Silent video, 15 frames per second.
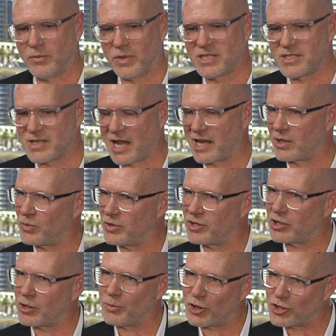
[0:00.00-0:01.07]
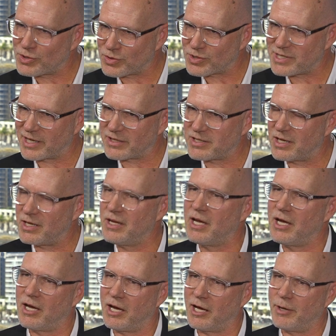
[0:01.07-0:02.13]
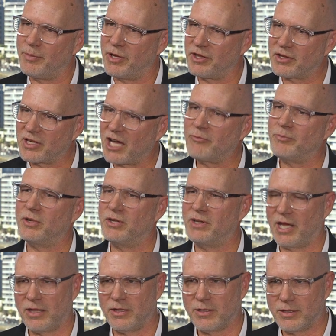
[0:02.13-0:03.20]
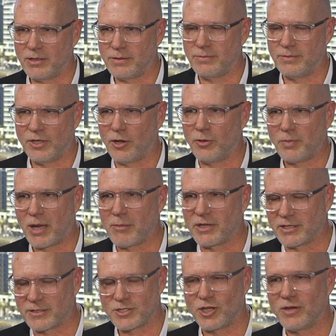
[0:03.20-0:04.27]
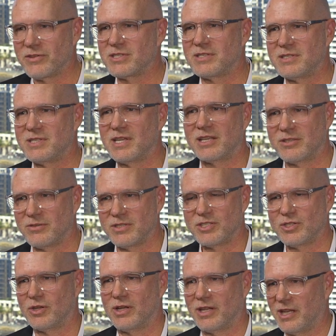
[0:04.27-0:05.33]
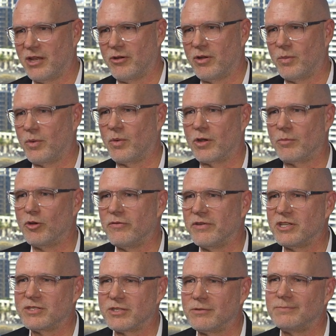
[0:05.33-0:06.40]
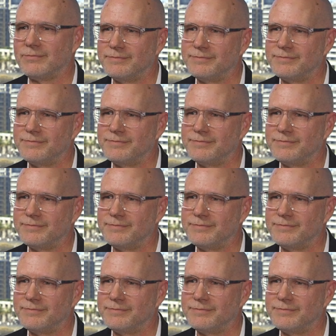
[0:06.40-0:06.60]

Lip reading: that we're starting with the commercial sector, but the government and the public services sector is certainly an area we want to move into.